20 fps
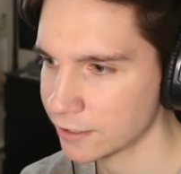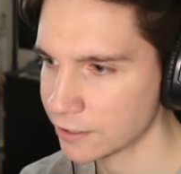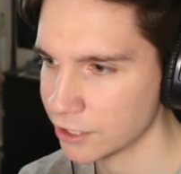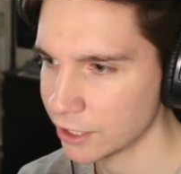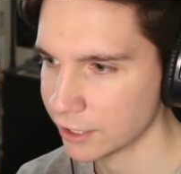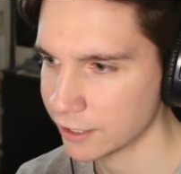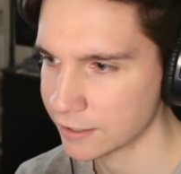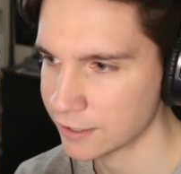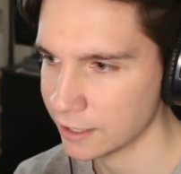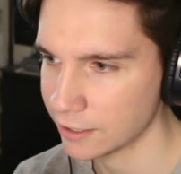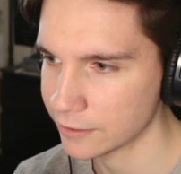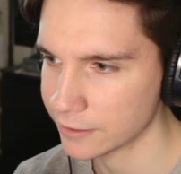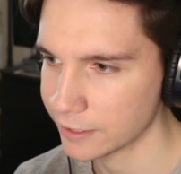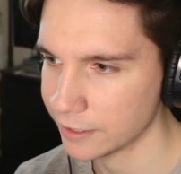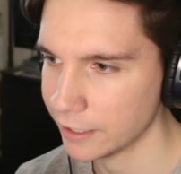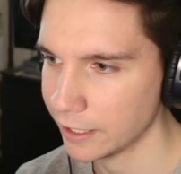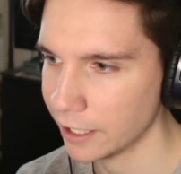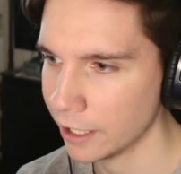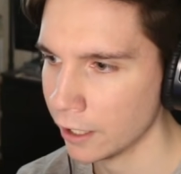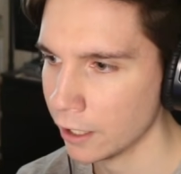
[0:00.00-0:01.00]
to check this out
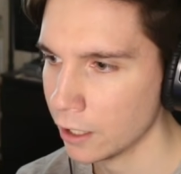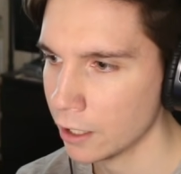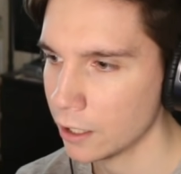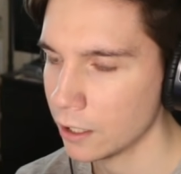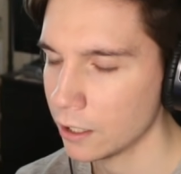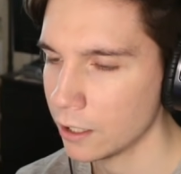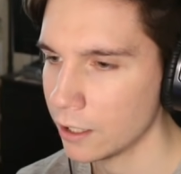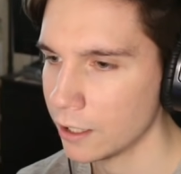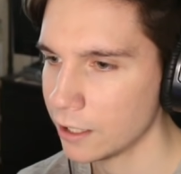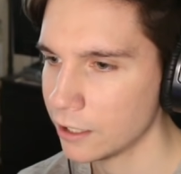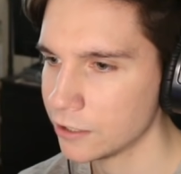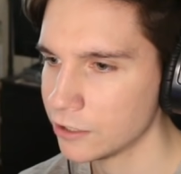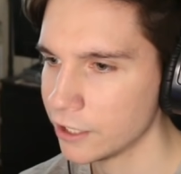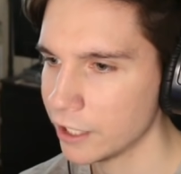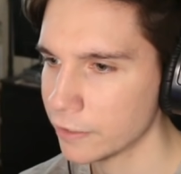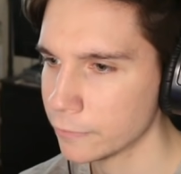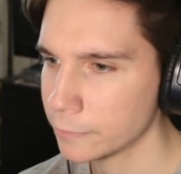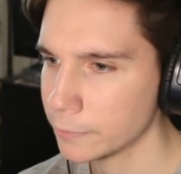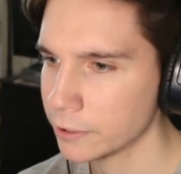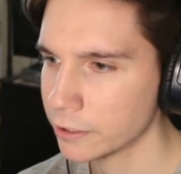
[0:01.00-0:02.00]
today,
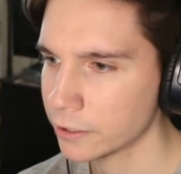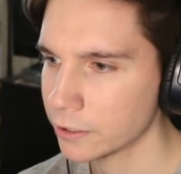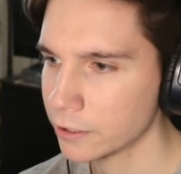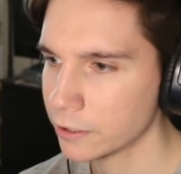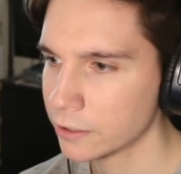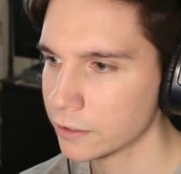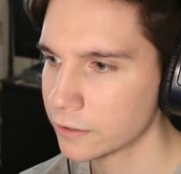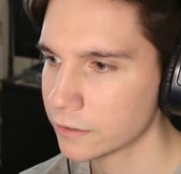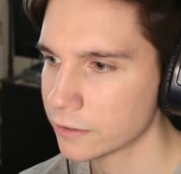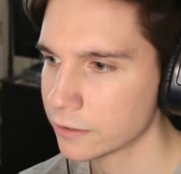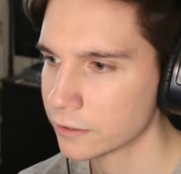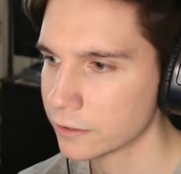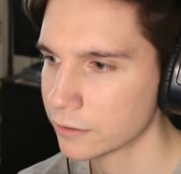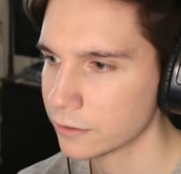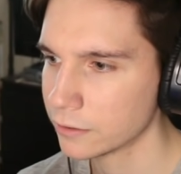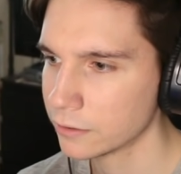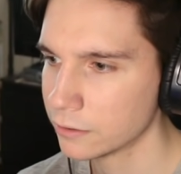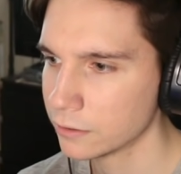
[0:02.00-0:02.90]
Jasmine, because